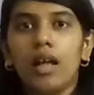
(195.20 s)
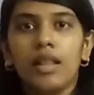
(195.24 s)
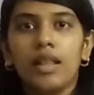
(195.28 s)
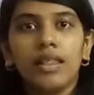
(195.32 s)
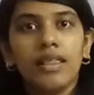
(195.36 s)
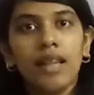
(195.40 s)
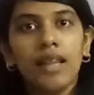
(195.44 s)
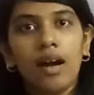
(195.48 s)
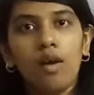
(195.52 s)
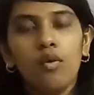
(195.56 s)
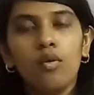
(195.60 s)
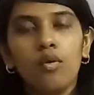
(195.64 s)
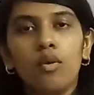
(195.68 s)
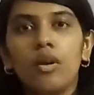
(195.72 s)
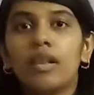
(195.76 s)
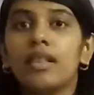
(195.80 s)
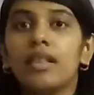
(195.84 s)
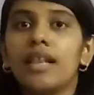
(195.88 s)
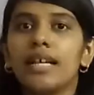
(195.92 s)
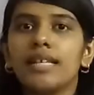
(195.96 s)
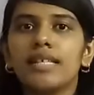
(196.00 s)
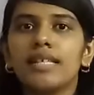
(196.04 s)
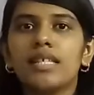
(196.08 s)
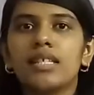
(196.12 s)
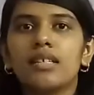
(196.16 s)
Now
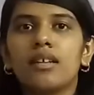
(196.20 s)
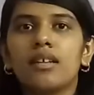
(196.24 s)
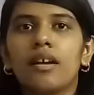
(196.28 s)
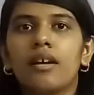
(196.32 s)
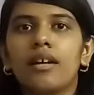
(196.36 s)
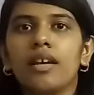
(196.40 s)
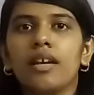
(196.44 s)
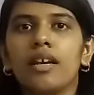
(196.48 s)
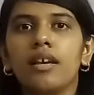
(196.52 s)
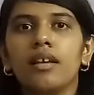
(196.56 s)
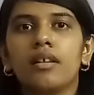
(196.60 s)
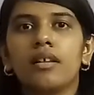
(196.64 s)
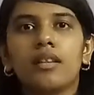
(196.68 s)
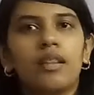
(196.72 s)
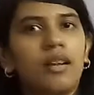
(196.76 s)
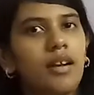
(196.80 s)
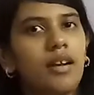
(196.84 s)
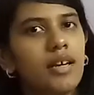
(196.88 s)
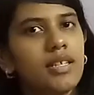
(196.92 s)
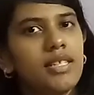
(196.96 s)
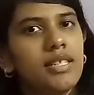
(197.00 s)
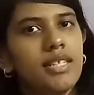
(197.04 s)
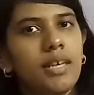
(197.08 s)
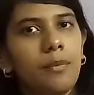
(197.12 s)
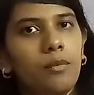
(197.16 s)
let's study the
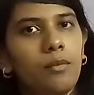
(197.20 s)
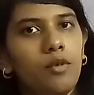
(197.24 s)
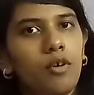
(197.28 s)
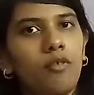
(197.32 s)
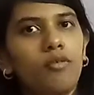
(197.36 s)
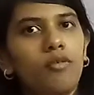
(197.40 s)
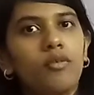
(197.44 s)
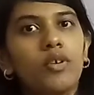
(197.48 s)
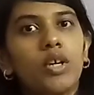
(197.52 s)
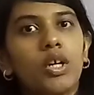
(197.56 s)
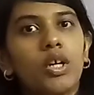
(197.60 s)
concept of